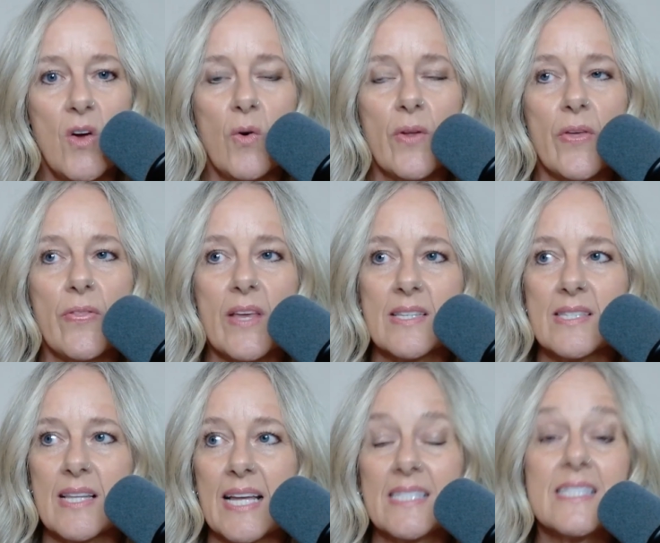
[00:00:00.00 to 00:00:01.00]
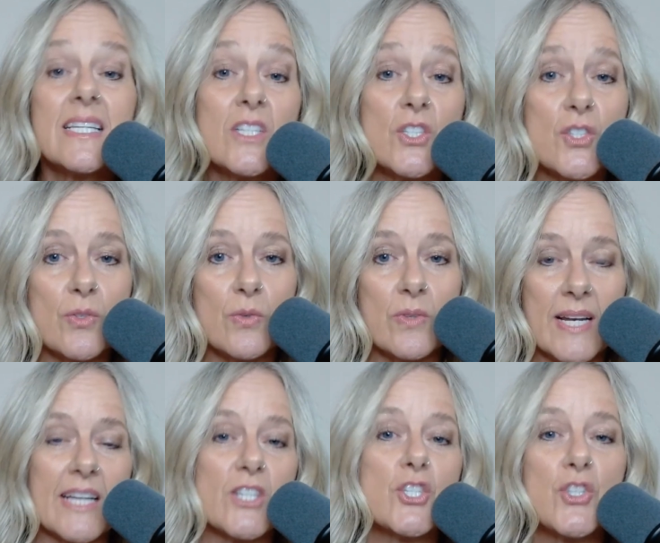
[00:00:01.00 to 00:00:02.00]
or the things that I didn't do that
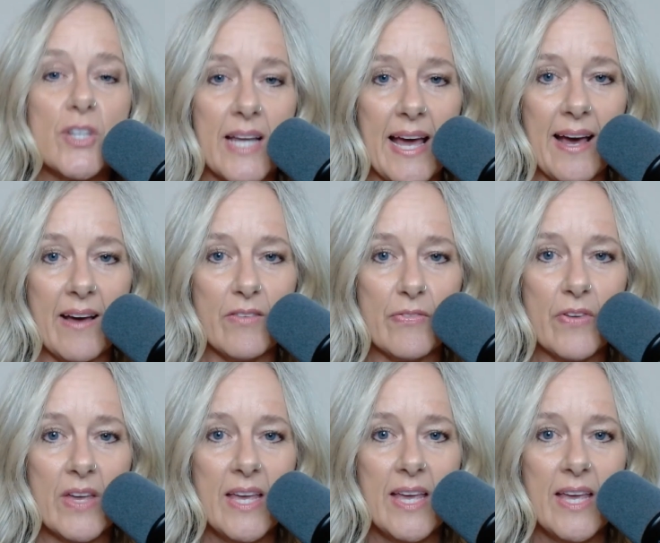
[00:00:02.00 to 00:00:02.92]
I should have.